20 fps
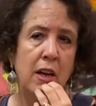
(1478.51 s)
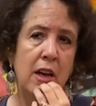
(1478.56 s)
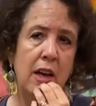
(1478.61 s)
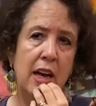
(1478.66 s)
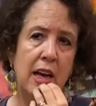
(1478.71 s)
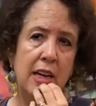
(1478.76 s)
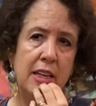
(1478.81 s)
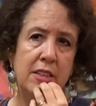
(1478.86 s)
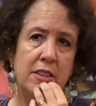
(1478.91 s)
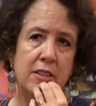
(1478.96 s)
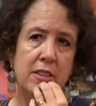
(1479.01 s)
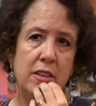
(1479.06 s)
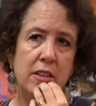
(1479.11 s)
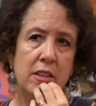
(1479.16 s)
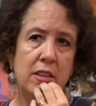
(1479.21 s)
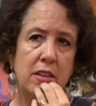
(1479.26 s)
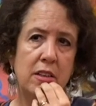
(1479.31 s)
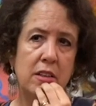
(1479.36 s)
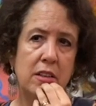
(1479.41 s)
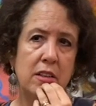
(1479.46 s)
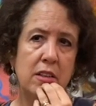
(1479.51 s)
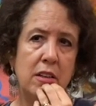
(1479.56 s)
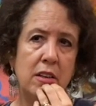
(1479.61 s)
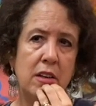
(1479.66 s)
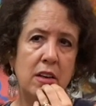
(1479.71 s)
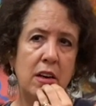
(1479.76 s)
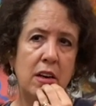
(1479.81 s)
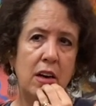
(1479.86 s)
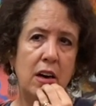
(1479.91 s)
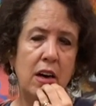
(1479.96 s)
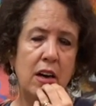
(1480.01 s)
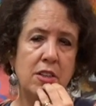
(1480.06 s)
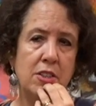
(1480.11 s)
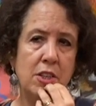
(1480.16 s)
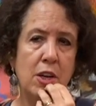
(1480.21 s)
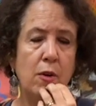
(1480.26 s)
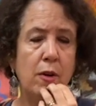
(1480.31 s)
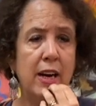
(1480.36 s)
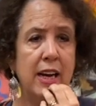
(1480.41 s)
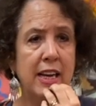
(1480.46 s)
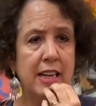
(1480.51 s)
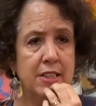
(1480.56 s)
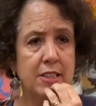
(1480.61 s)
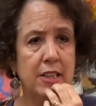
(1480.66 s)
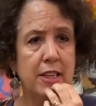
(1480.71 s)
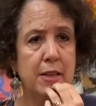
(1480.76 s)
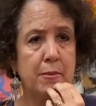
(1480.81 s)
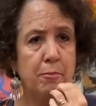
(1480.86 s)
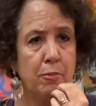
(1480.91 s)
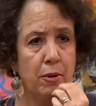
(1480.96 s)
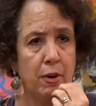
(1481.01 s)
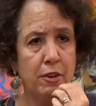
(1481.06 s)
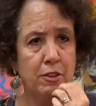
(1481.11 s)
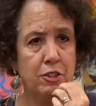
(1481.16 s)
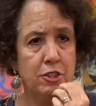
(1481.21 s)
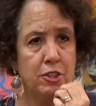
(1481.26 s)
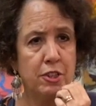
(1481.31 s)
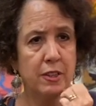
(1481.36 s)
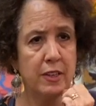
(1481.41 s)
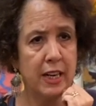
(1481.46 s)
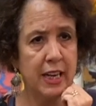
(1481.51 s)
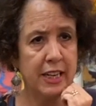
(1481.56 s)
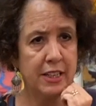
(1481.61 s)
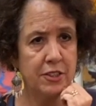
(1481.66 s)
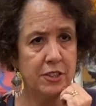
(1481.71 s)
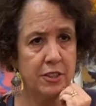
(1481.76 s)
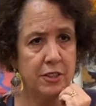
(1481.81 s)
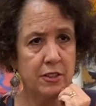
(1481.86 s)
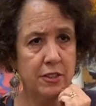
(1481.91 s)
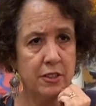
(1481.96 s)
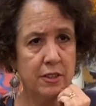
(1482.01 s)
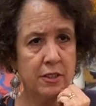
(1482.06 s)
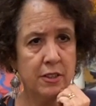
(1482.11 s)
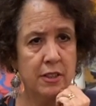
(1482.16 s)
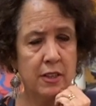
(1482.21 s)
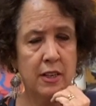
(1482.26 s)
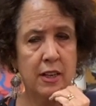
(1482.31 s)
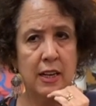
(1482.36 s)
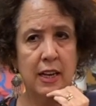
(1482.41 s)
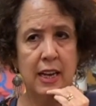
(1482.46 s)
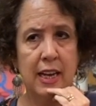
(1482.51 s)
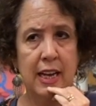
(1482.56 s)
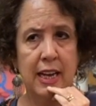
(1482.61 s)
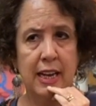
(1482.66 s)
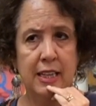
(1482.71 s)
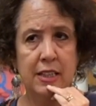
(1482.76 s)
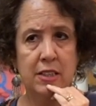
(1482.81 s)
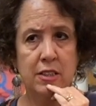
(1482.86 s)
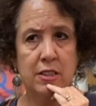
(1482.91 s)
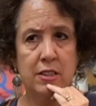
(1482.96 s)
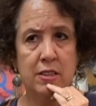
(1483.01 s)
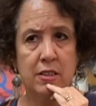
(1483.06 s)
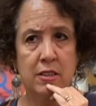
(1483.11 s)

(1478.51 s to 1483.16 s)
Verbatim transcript: And so I actually approached her agent and